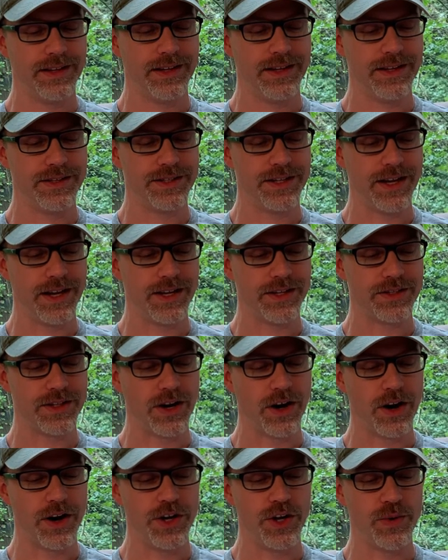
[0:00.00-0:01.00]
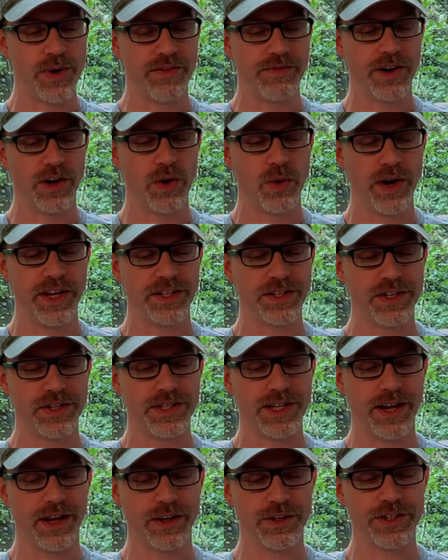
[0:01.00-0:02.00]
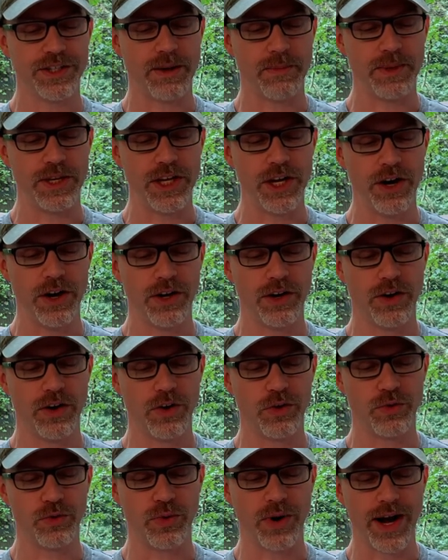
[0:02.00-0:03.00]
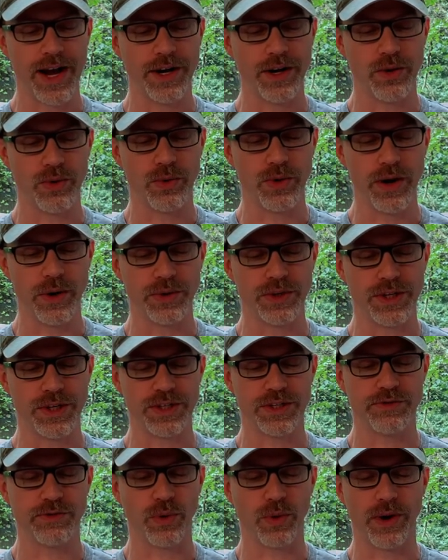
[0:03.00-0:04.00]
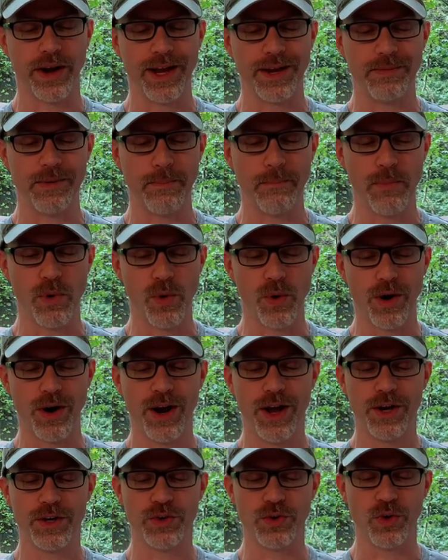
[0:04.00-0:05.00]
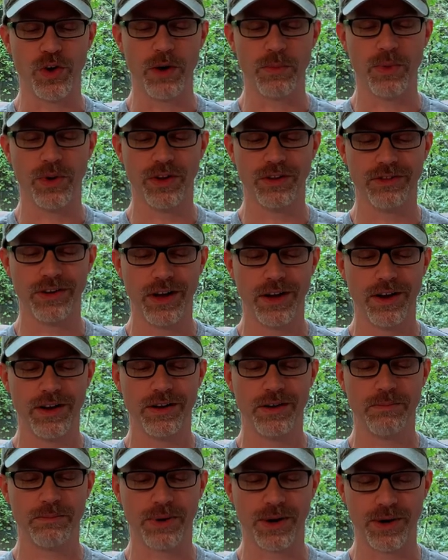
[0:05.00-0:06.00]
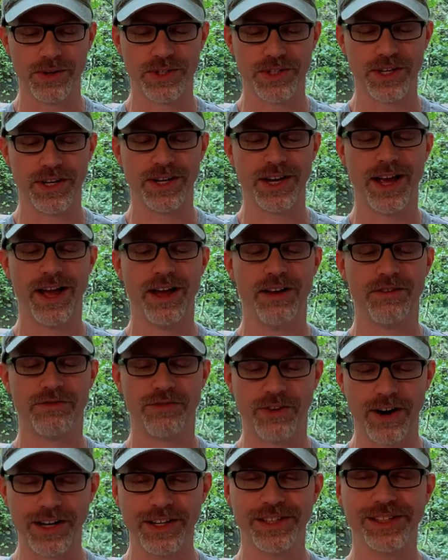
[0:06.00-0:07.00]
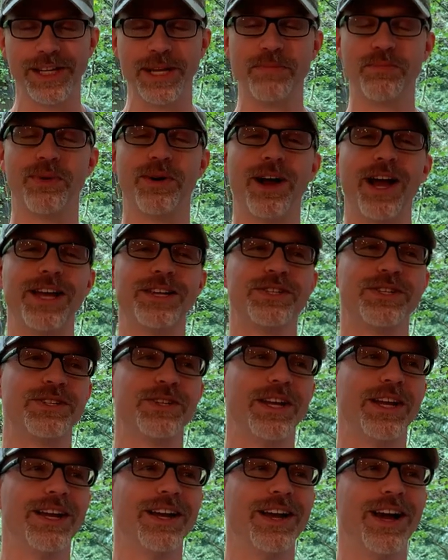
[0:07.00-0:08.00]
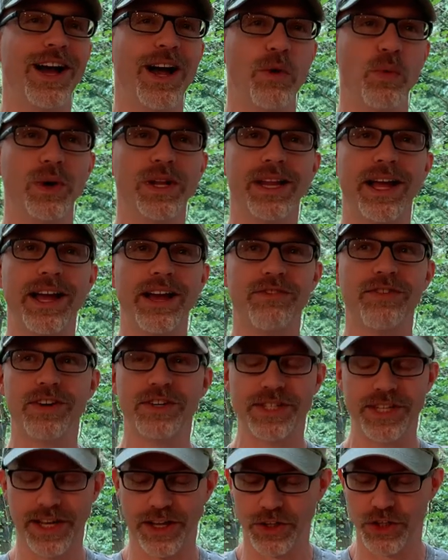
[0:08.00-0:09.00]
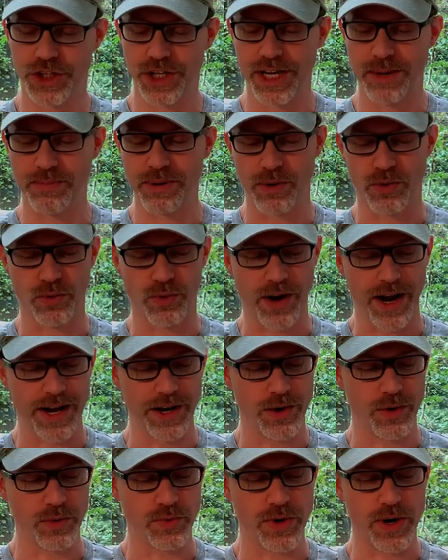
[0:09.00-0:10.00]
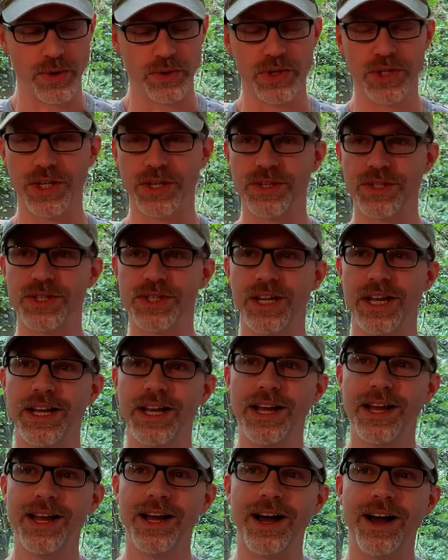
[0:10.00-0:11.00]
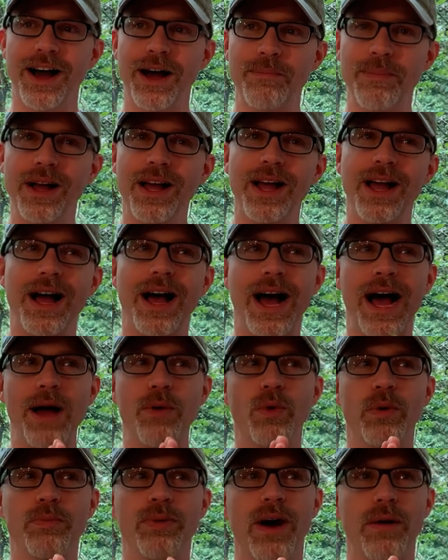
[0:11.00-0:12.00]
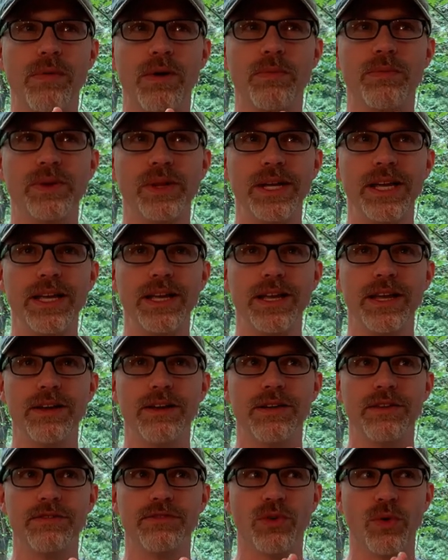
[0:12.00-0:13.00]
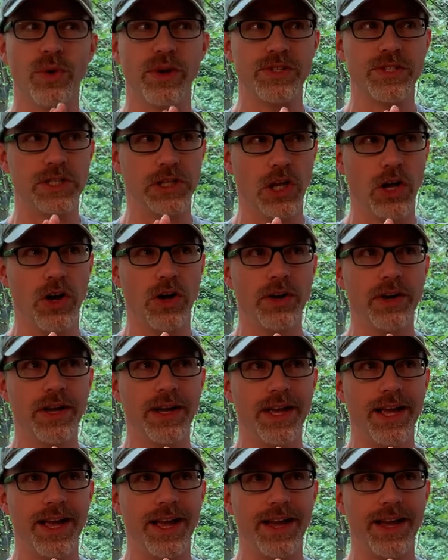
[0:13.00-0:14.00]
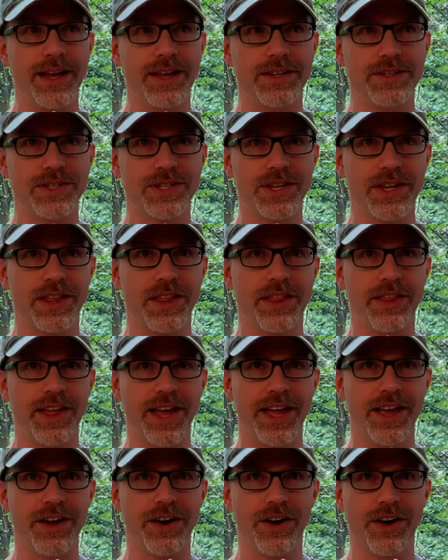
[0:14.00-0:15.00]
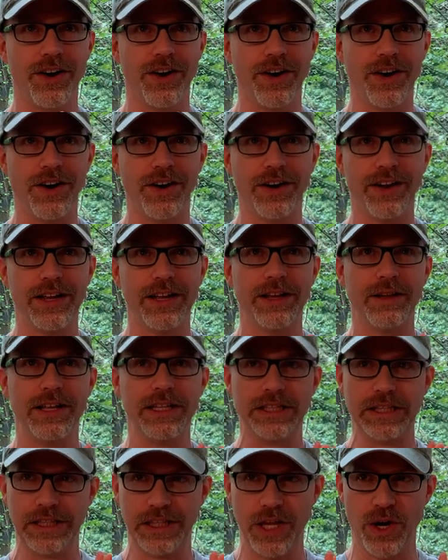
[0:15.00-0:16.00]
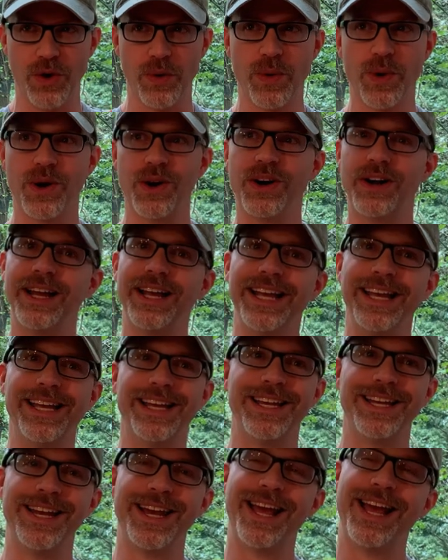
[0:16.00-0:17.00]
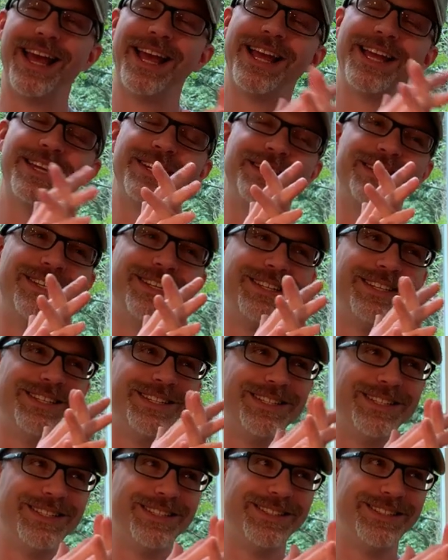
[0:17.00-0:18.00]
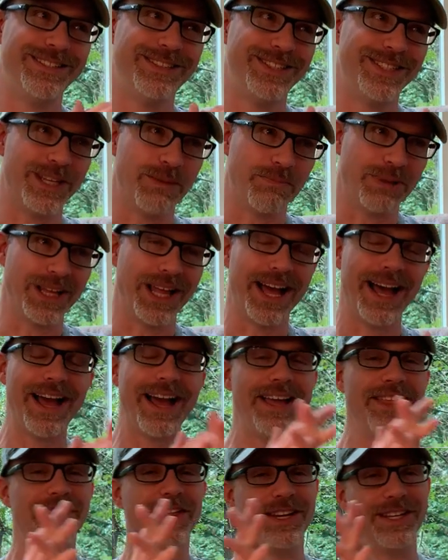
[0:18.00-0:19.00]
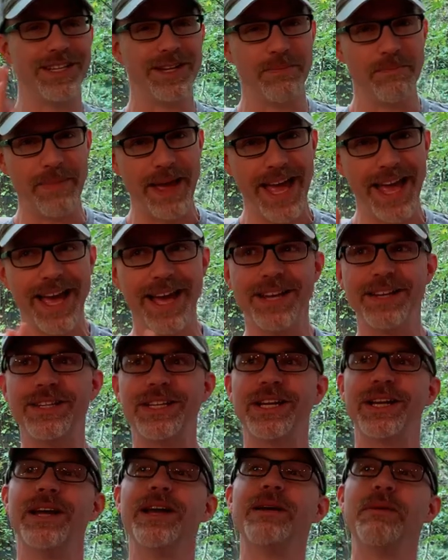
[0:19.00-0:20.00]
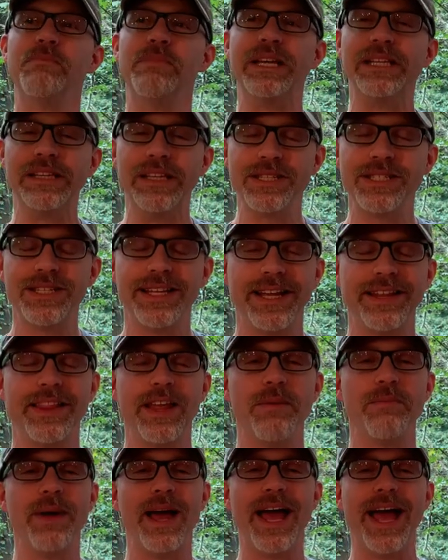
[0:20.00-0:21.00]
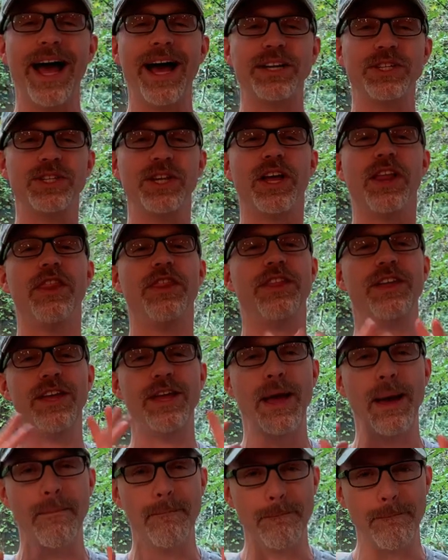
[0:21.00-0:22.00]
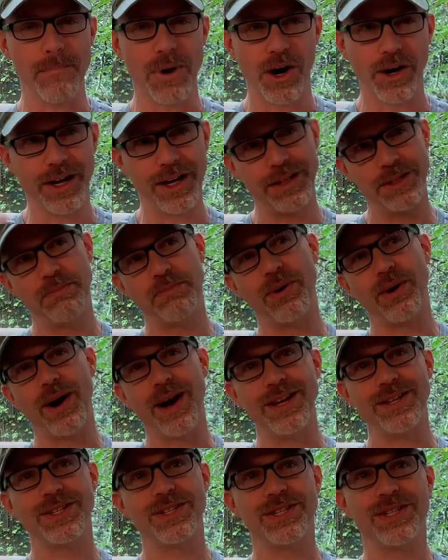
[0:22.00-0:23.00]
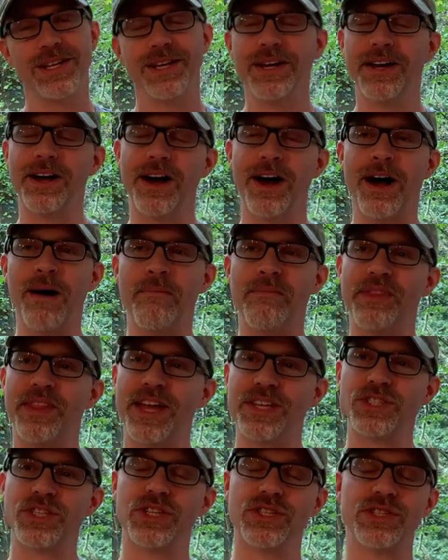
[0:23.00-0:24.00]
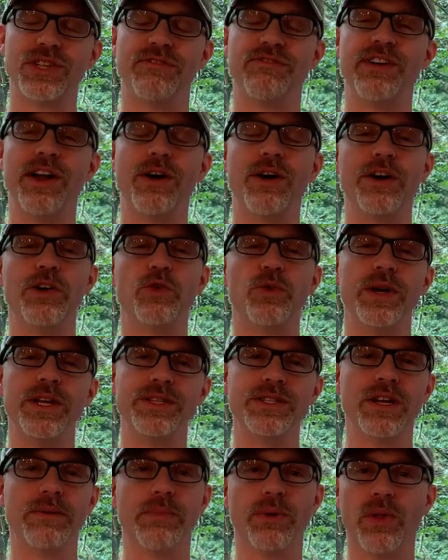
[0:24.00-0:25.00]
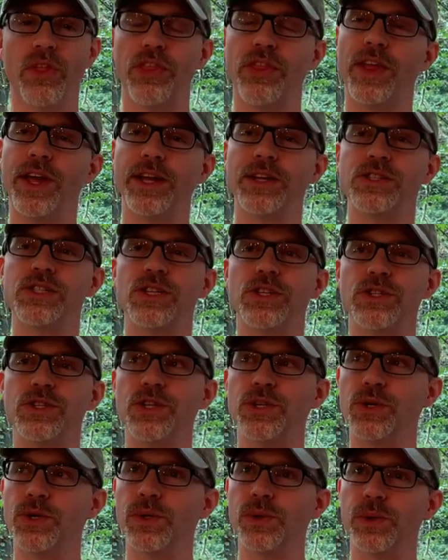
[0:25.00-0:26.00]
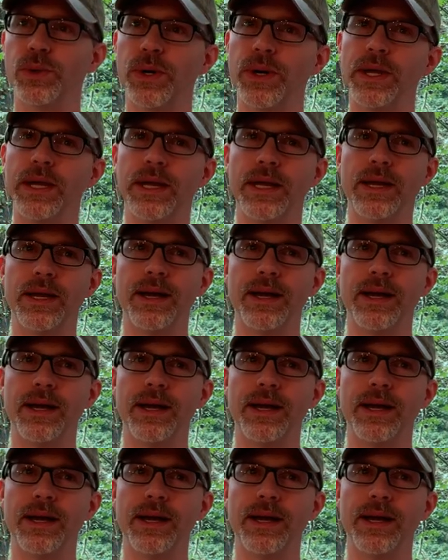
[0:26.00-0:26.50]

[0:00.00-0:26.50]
he says, are you ever going to sell some young rhino roaches for a more normal person friendly price? Will I ever sell cheap rhino roaches? I will probably, for as long as they are lower in supply than demand, be listing them at the market price. That's just the fair and reasonable thing to do.